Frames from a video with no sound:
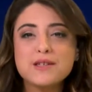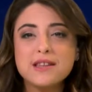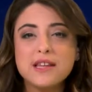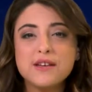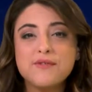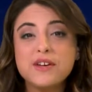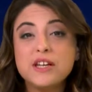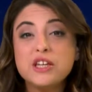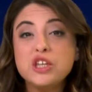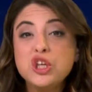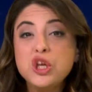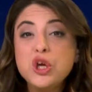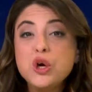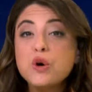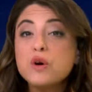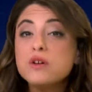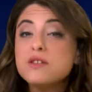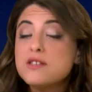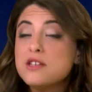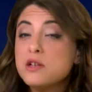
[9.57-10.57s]
live in
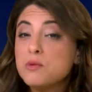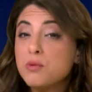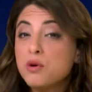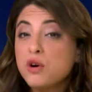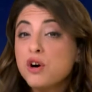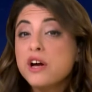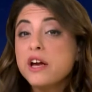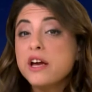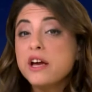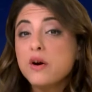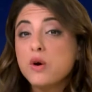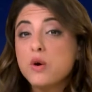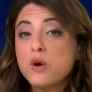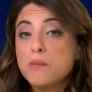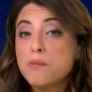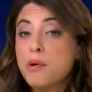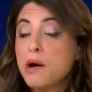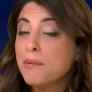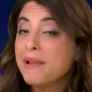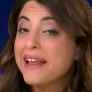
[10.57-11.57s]
gil tziburi, or
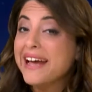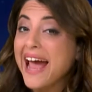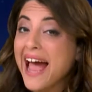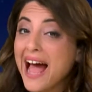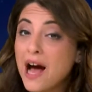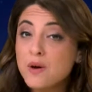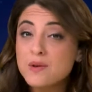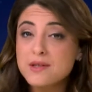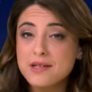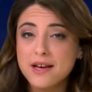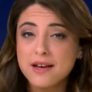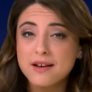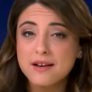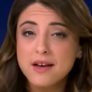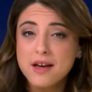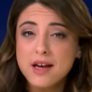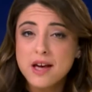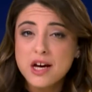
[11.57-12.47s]
public housing,